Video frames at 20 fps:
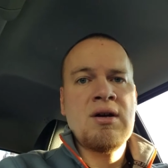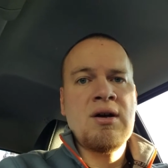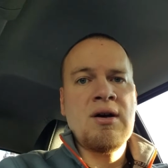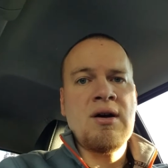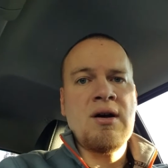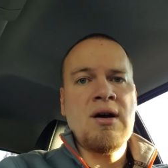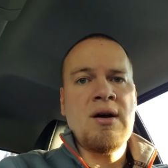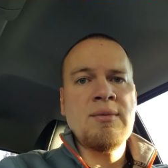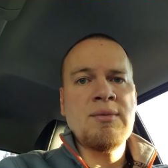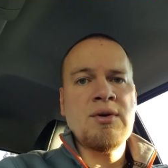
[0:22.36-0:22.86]

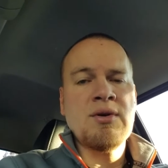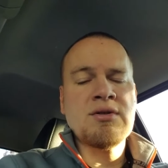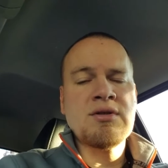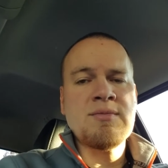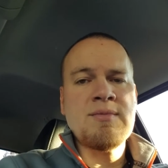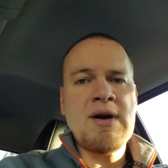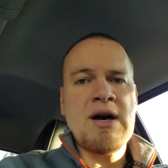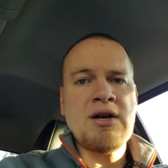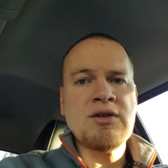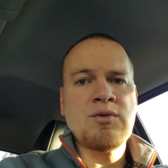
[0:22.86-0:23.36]
um, doing
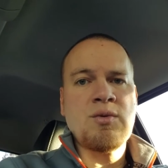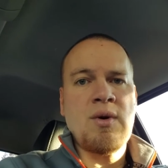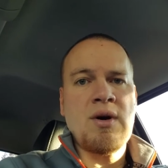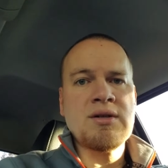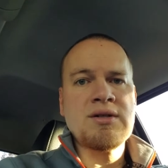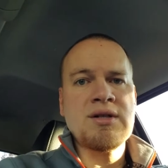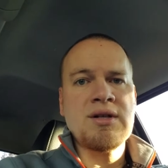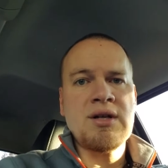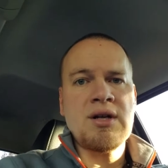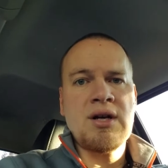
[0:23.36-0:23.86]
some house
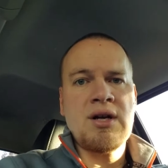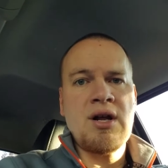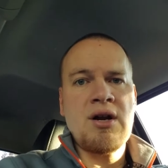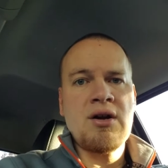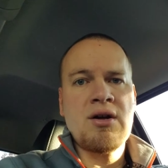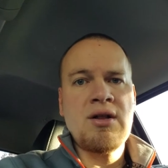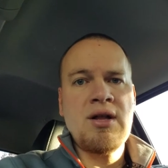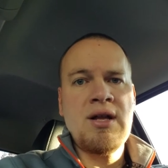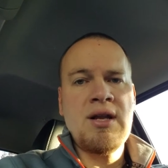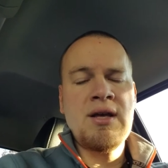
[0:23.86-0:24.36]
washing and
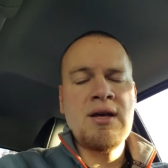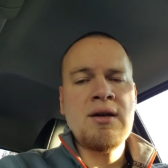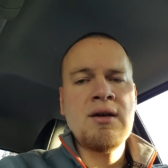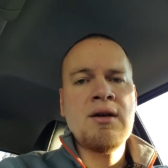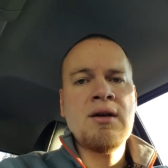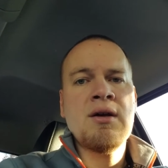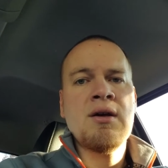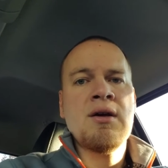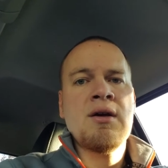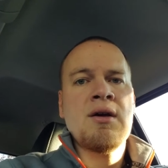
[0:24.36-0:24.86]
gutter cleaning.
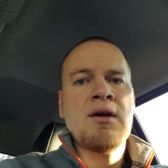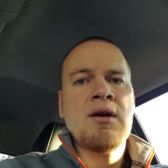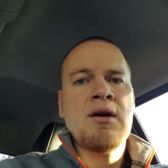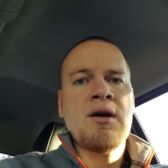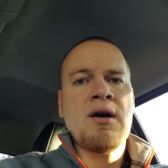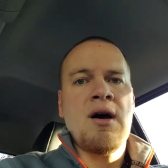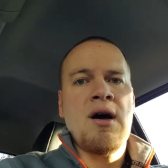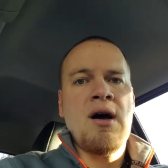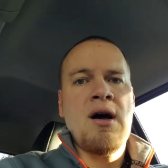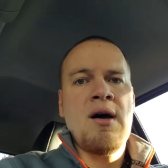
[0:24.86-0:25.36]

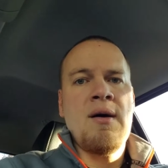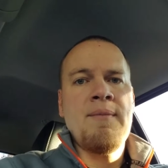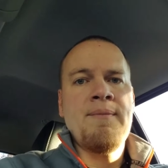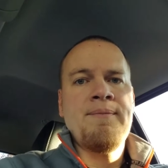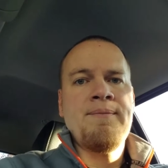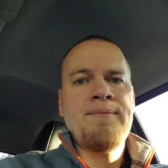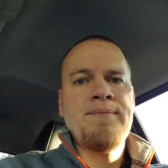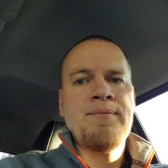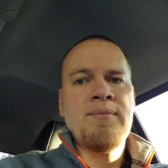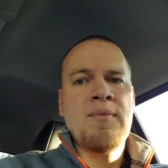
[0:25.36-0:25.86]

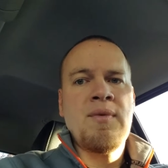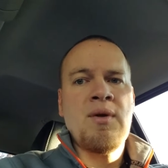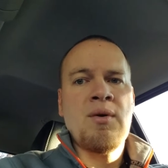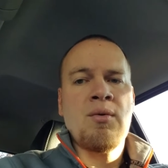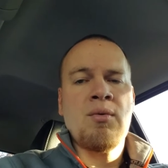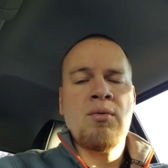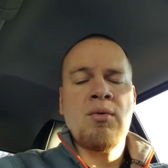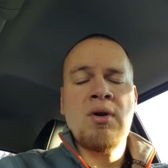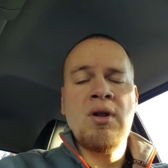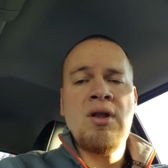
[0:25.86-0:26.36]
Um, the
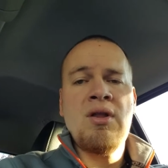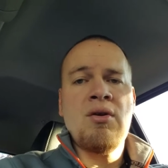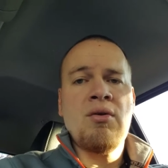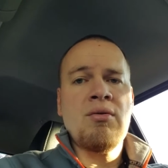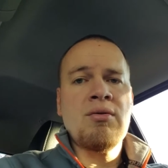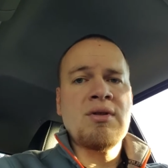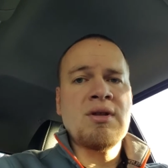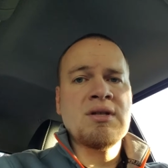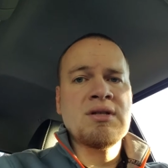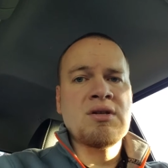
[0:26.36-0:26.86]
really the
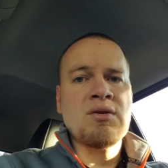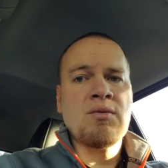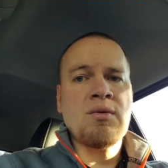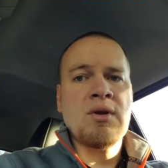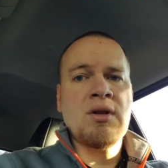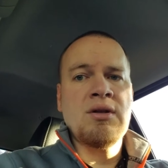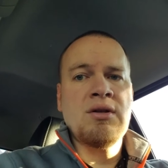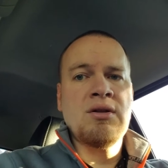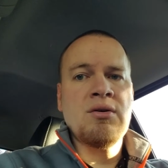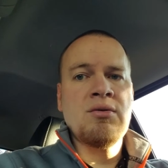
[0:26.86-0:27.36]
only things that
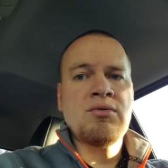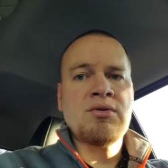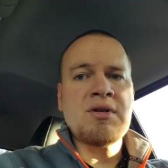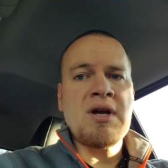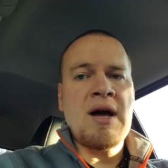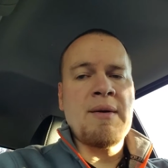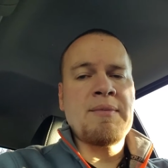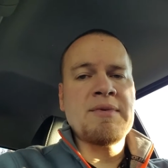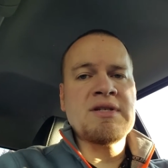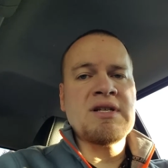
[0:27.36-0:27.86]
really do
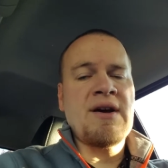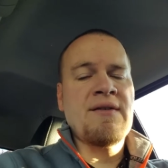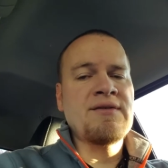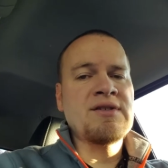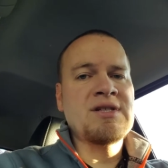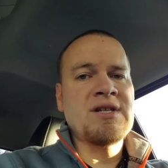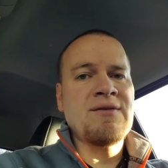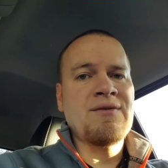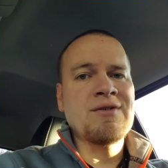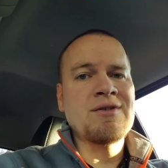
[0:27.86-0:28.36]
stop us,
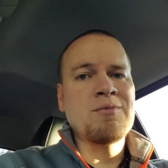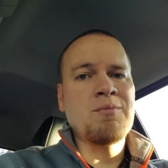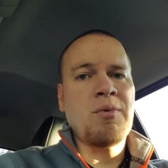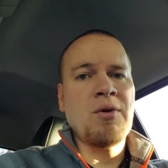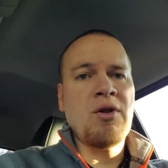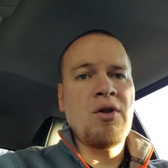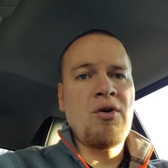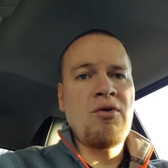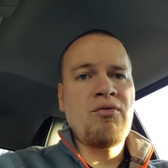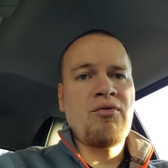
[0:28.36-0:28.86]
obviously, if it's
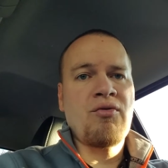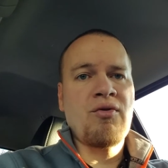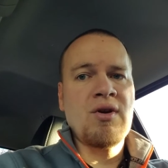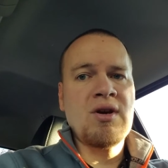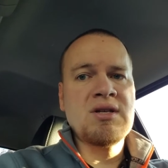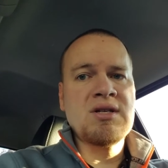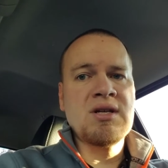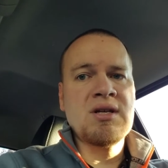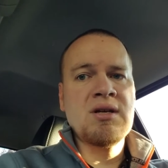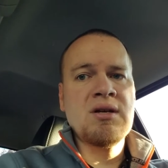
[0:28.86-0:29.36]
below
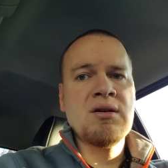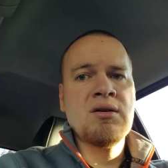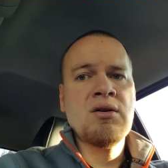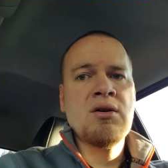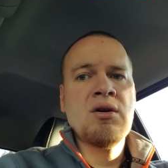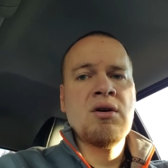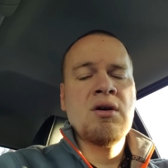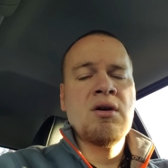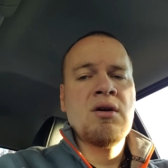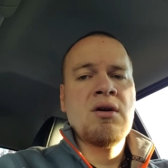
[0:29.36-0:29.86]
freezing
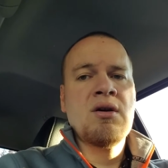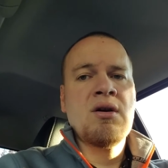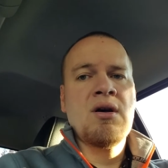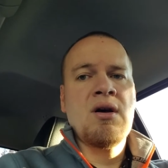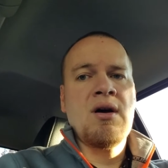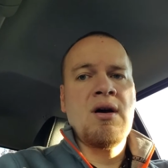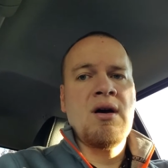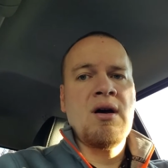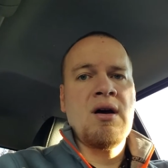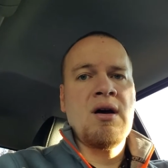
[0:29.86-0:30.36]

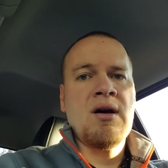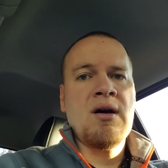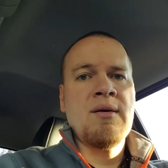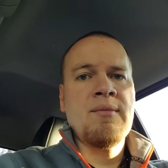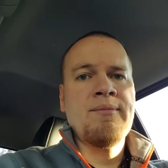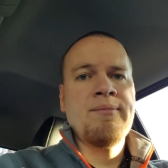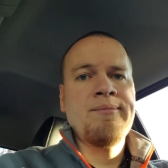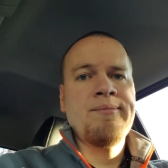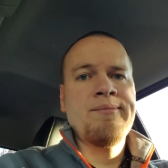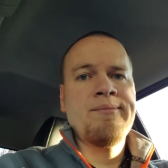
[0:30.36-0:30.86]

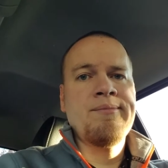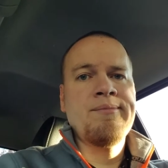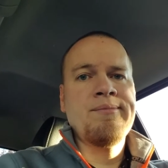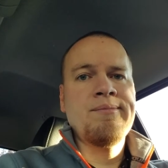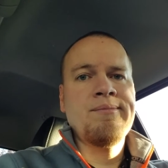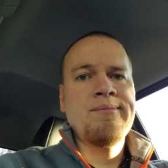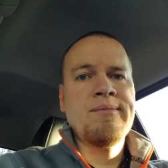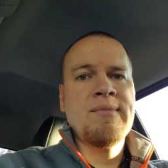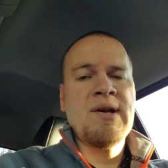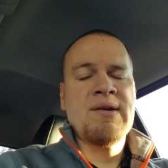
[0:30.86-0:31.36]
um,
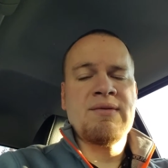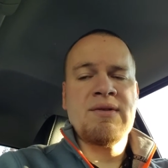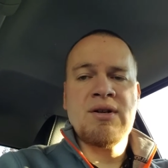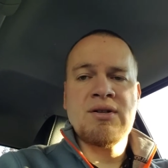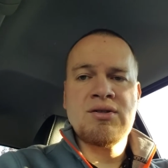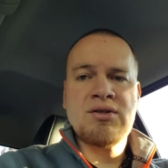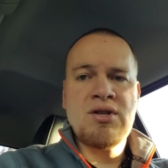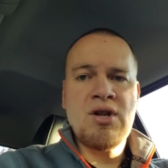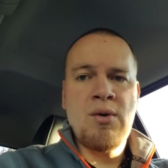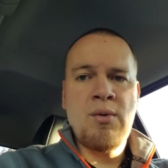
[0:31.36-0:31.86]
if
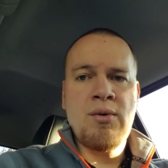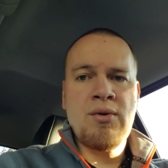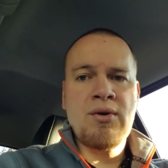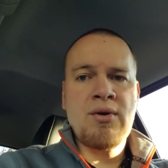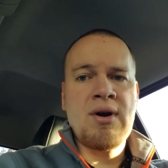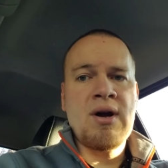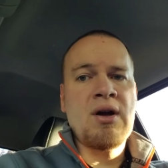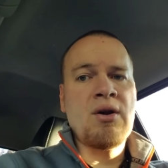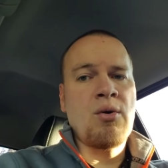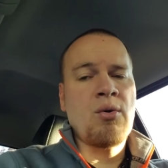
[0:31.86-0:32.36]
there's snow on the
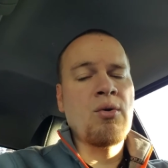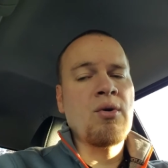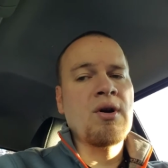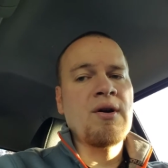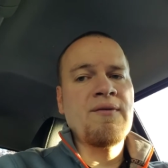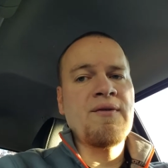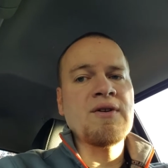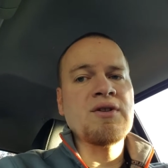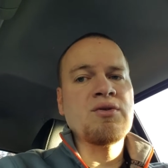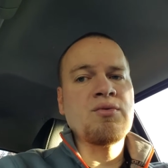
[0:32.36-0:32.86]
ground or
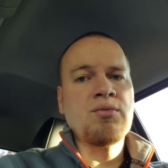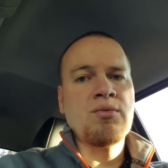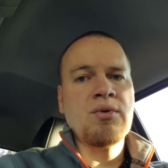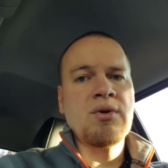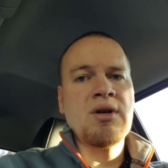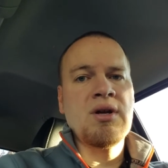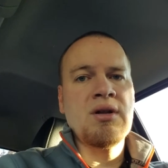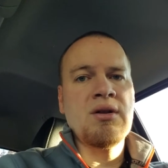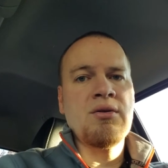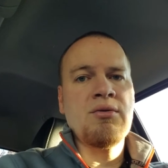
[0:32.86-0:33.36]
if it's
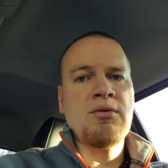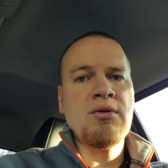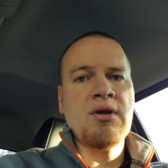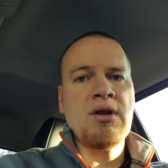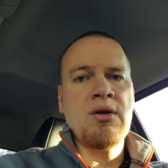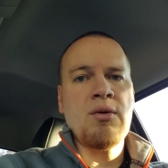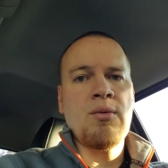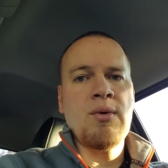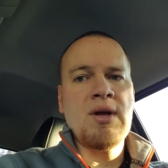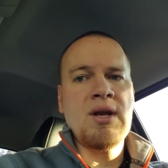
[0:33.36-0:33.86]
really,
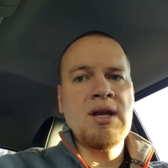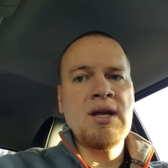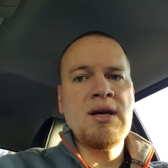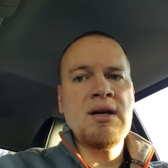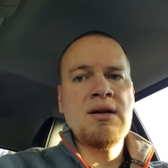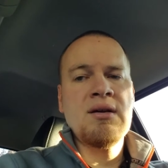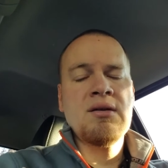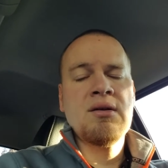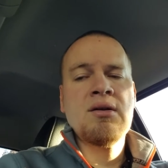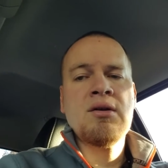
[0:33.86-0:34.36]
really
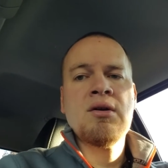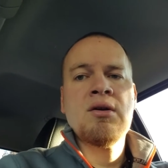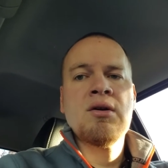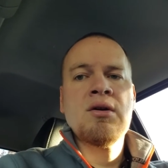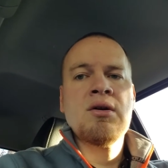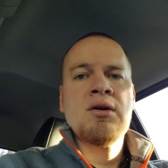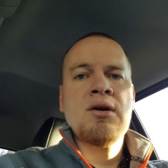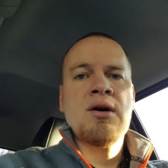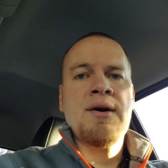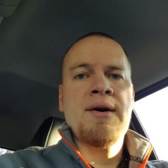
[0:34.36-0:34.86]
windy.
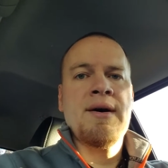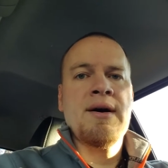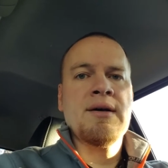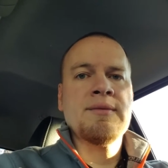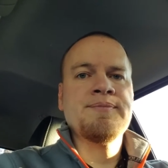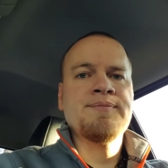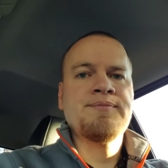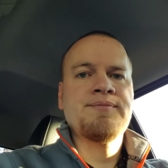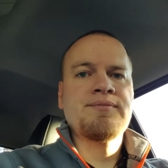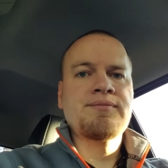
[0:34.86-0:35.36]

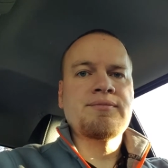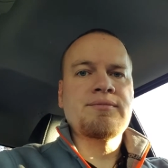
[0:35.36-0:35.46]
Um,